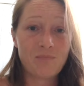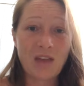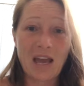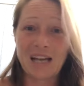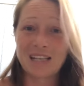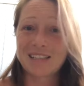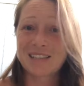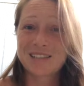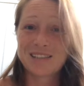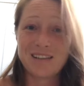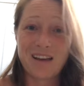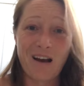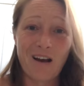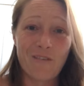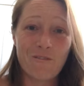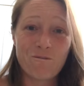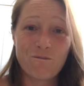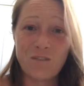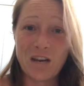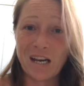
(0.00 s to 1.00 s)
That's
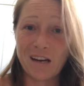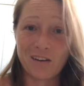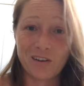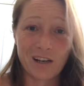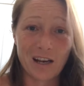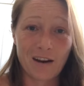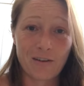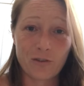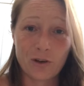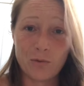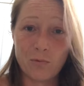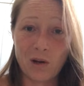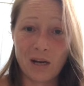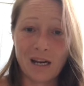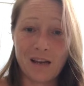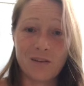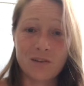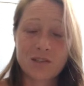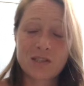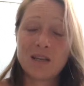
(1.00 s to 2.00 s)
not fair to everyone
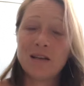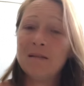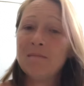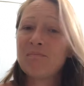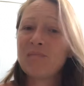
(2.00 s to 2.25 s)
else.